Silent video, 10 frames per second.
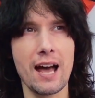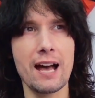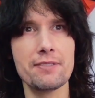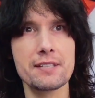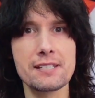
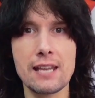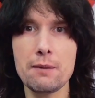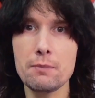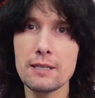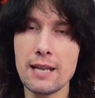at the
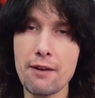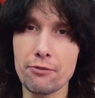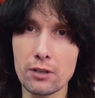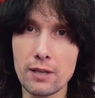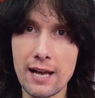same
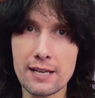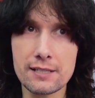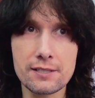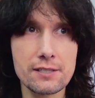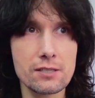level
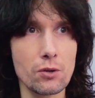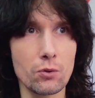as